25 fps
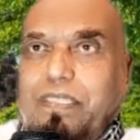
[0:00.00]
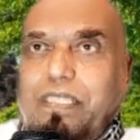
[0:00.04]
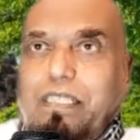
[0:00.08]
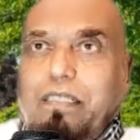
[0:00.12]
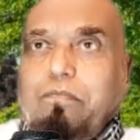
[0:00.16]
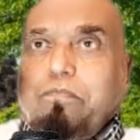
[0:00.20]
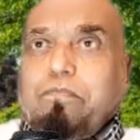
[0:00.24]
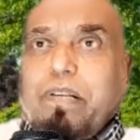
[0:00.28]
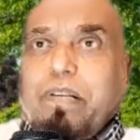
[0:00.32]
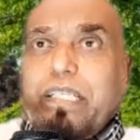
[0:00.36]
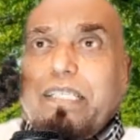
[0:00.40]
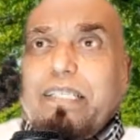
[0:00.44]

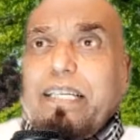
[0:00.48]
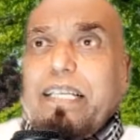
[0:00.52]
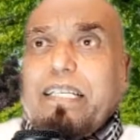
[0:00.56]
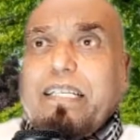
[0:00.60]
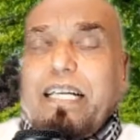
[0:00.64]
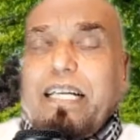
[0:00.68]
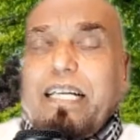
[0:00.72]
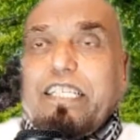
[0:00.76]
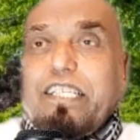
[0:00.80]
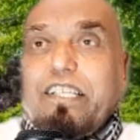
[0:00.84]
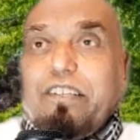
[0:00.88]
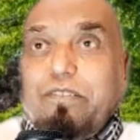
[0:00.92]
Present
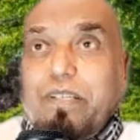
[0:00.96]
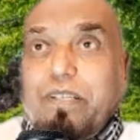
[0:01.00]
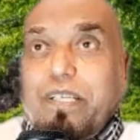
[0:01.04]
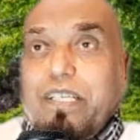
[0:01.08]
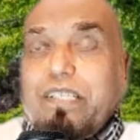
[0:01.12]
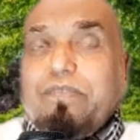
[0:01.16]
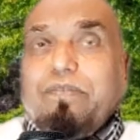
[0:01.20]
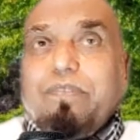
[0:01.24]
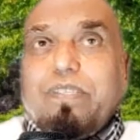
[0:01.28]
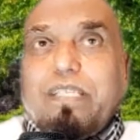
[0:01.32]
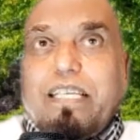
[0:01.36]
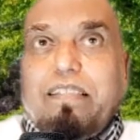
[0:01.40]

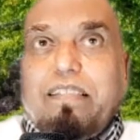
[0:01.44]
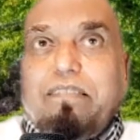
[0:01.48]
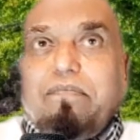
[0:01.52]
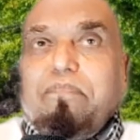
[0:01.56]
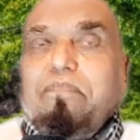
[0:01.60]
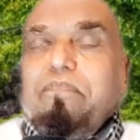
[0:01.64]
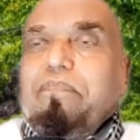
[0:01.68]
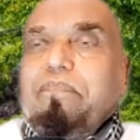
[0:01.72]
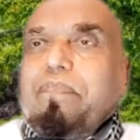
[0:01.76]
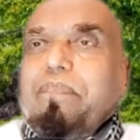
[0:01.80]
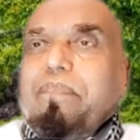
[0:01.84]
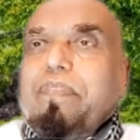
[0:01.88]
continuous in
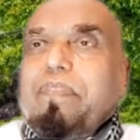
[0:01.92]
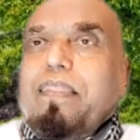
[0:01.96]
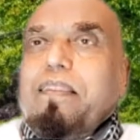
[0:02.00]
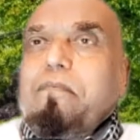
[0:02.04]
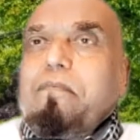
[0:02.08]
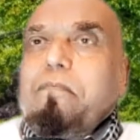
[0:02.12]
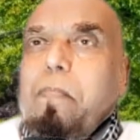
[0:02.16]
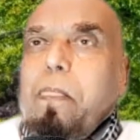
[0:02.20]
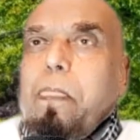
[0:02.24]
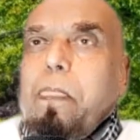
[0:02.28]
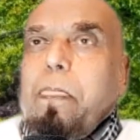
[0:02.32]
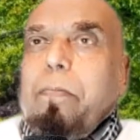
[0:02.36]

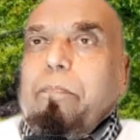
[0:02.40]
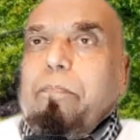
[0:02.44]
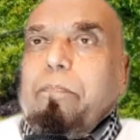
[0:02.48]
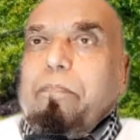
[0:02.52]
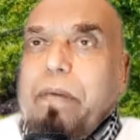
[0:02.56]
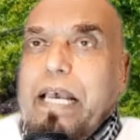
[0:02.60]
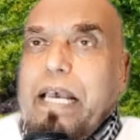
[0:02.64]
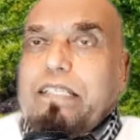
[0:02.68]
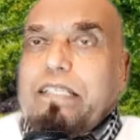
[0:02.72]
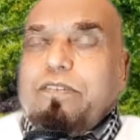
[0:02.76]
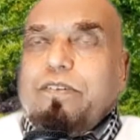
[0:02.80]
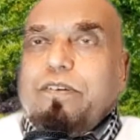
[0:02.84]

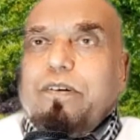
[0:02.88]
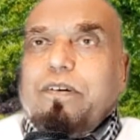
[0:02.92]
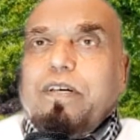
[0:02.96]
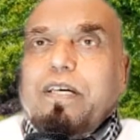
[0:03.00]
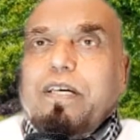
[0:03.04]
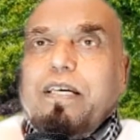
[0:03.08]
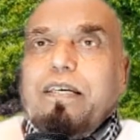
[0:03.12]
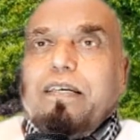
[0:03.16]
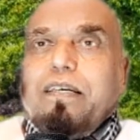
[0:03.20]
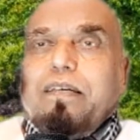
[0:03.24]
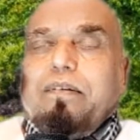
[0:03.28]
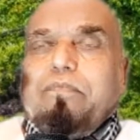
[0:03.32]

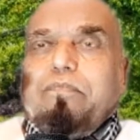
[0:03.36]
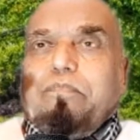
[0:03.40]
passive.